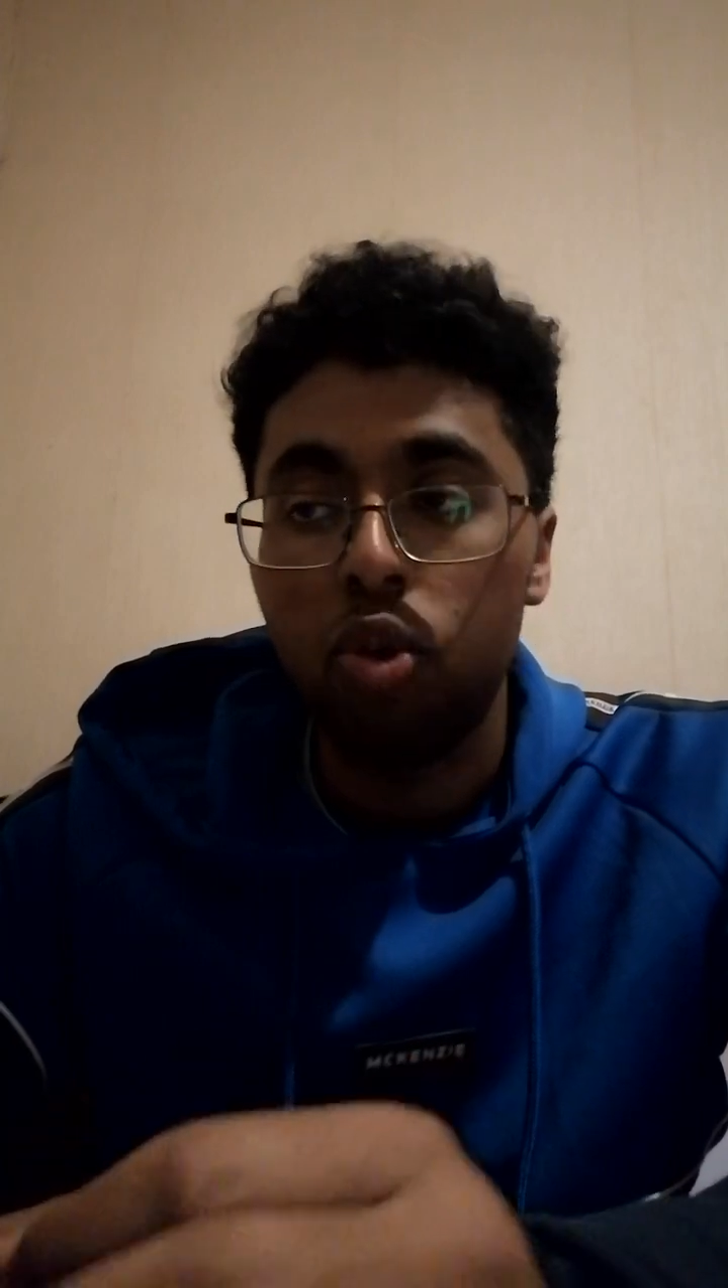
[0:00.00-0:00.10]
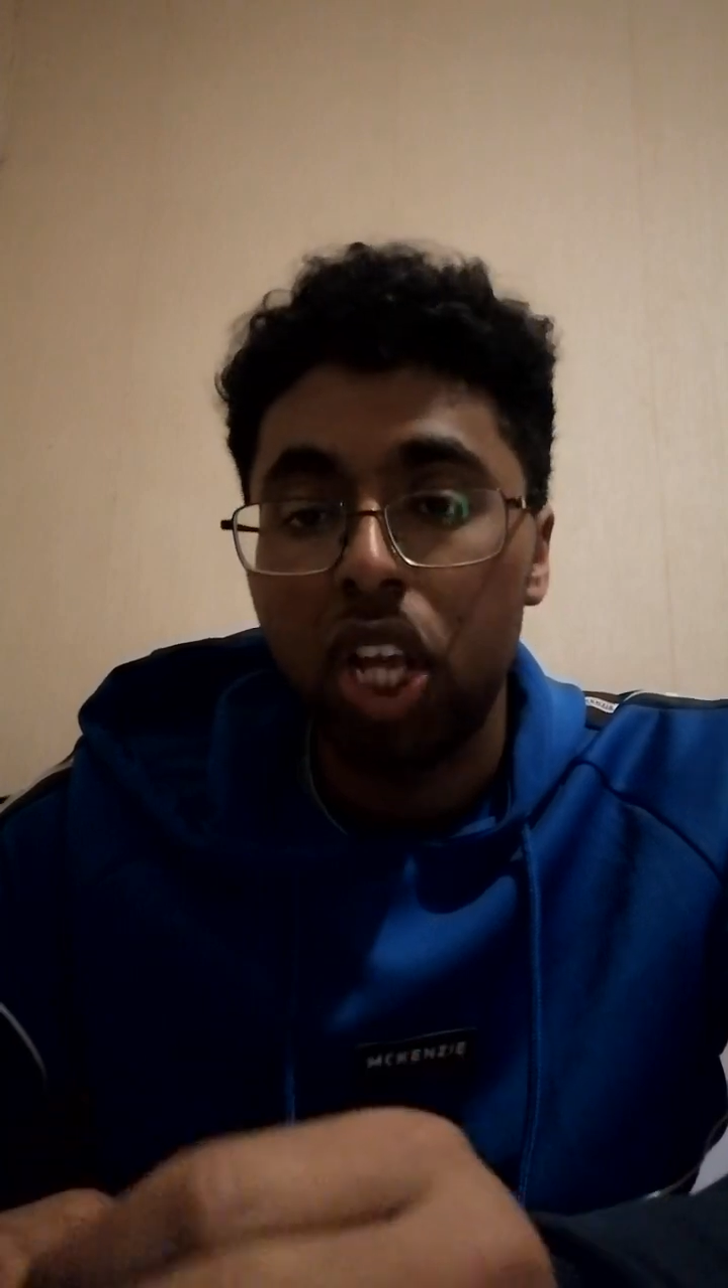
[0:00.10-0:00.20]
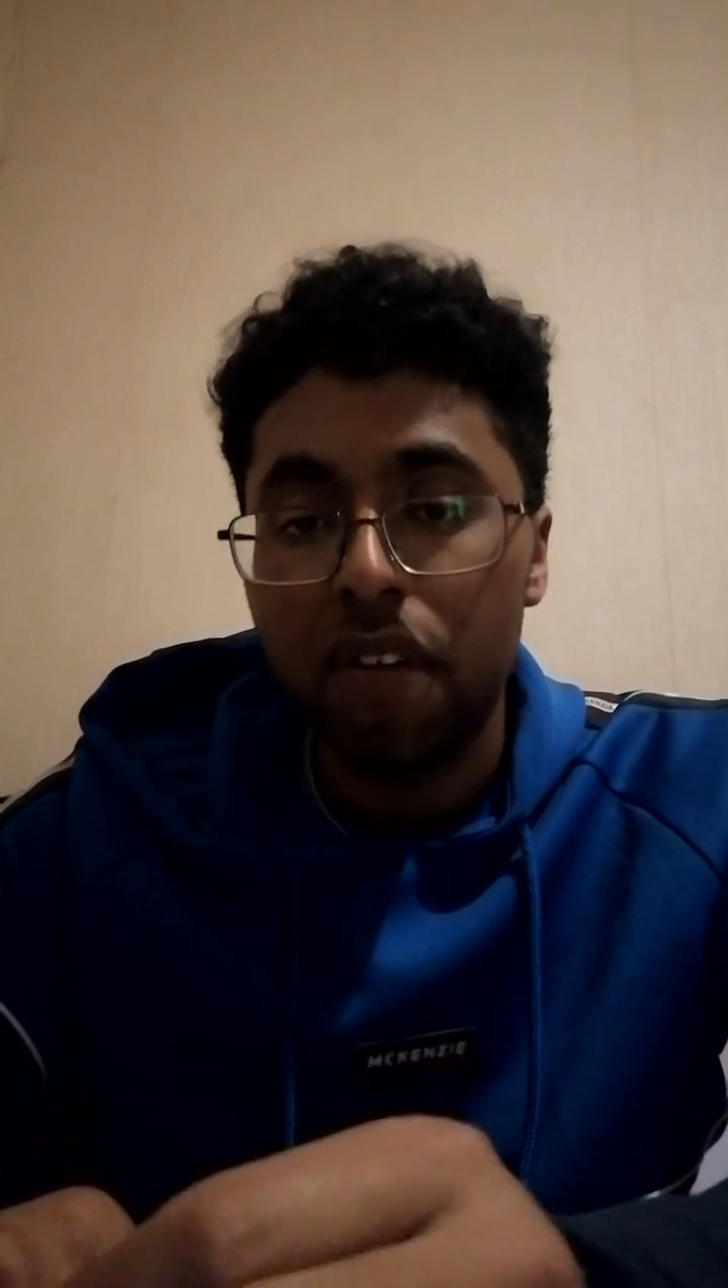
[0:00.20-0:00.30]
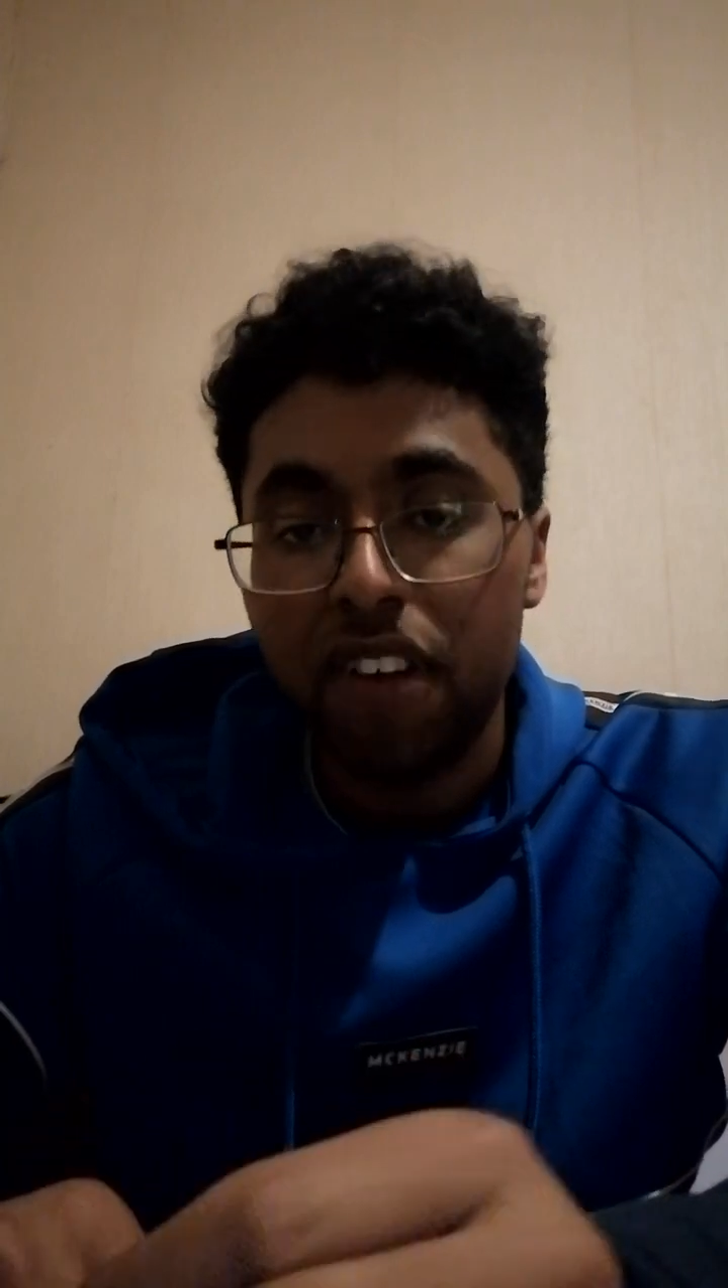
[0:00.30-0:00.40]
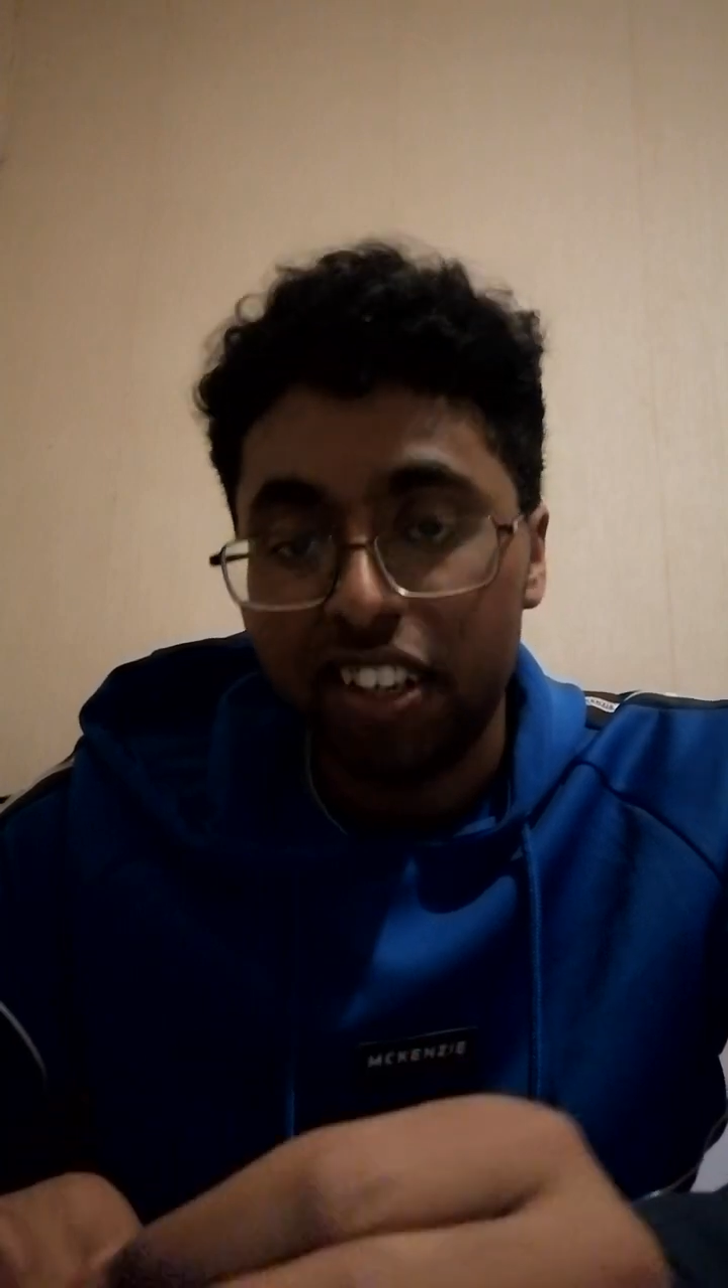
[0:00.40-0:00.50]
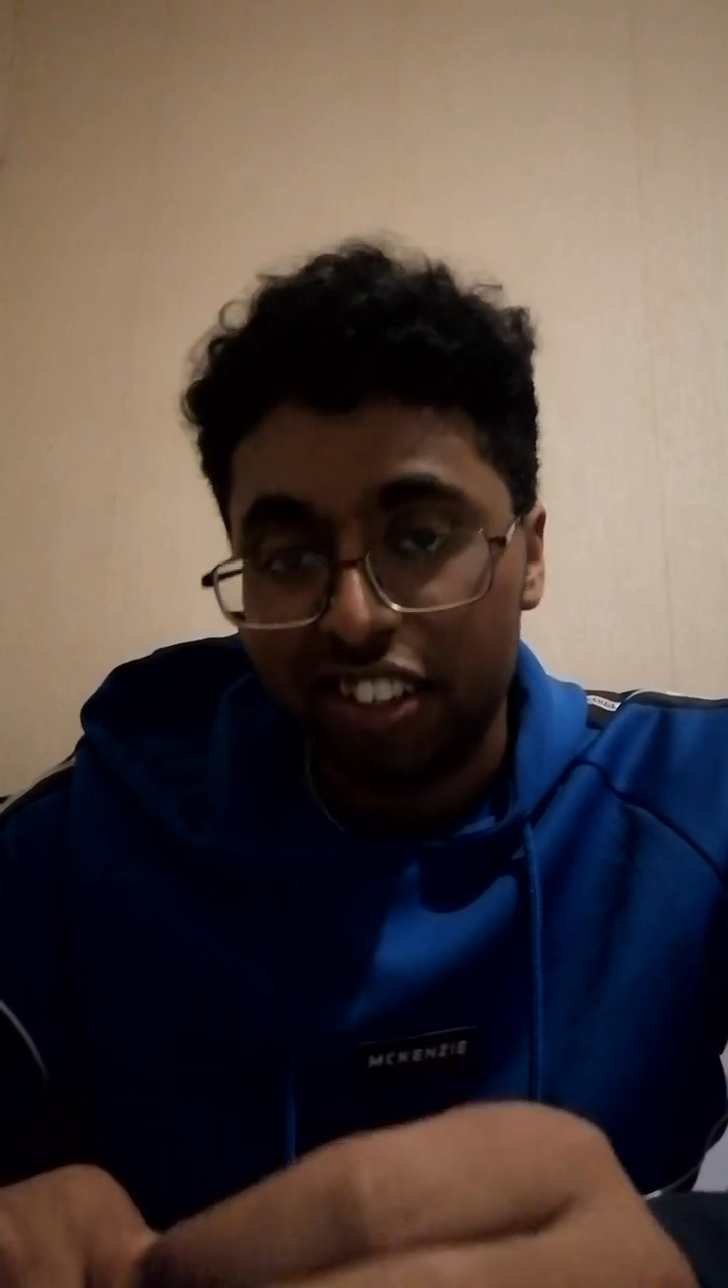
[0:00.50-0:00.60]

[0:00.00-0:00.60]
you're leaving a